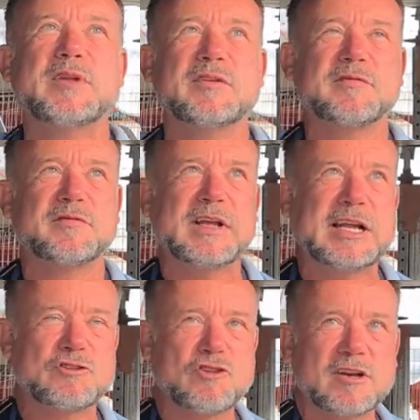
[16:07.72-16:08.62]
bit of
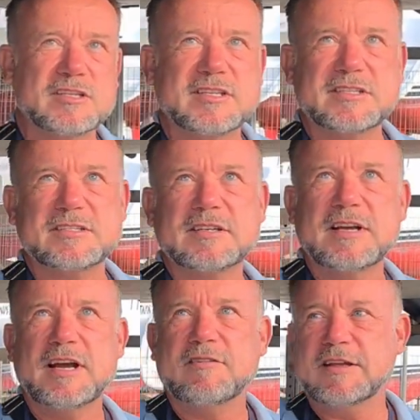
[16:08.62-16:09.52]
electrolysis
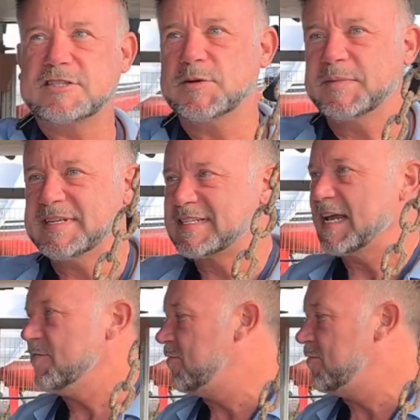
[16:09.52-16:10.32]
around some of the skin